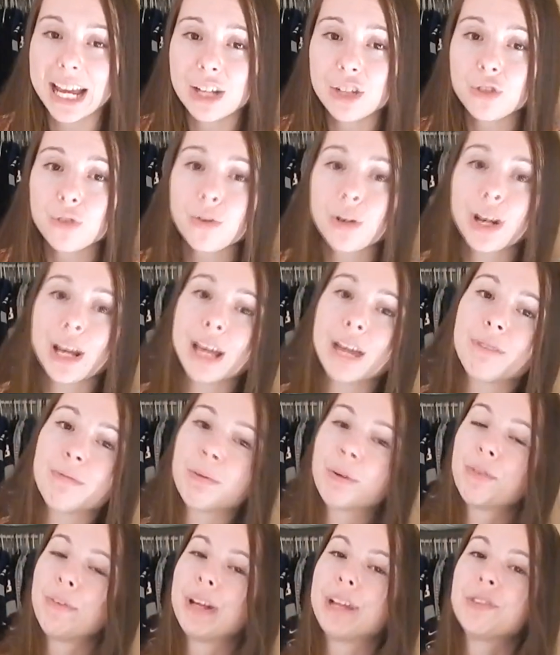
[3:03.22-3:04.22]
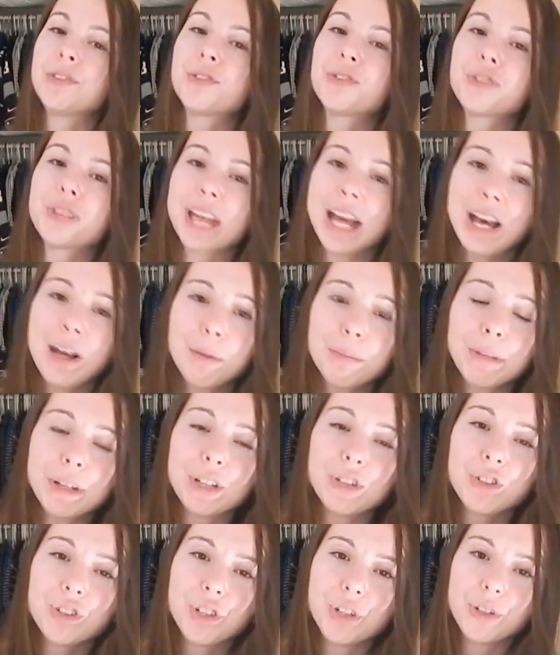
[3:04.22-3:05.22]
dandruff, prevent scalp
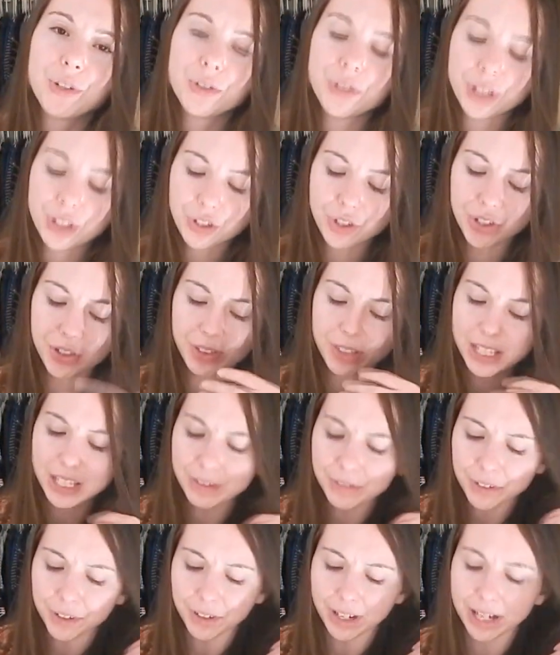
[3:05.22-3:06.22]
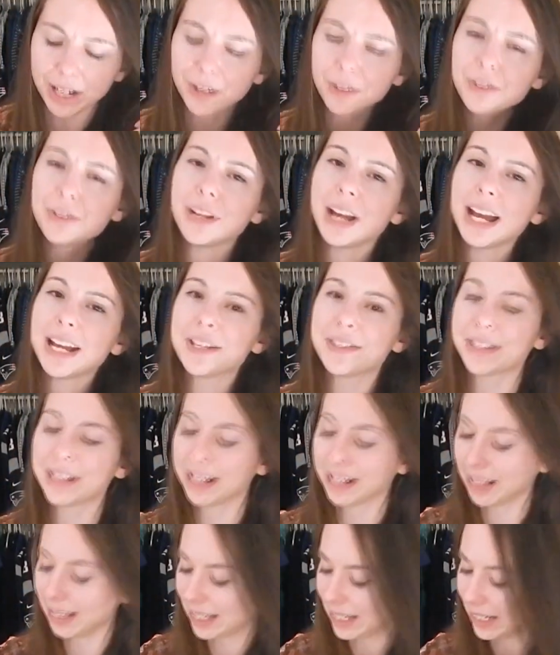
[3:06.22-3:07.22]
issues, and just leave your hair nice and